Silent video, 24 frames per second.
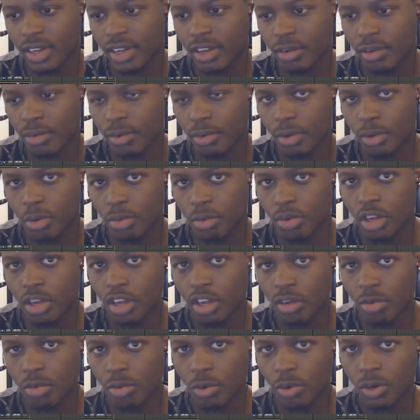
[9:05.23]
We
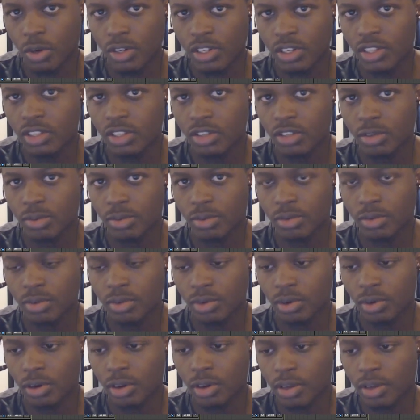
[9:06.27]
want it to
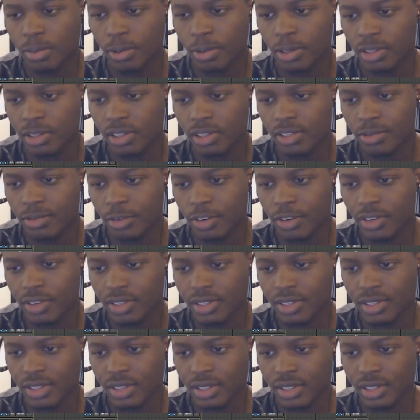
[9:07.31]
occupy these
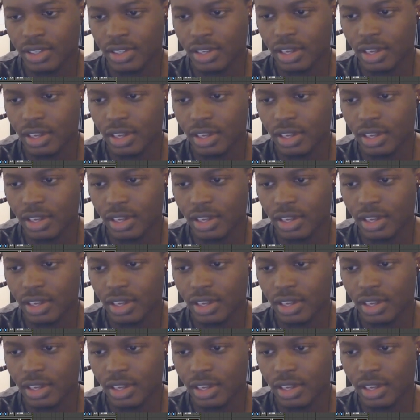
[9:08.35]
frequencies.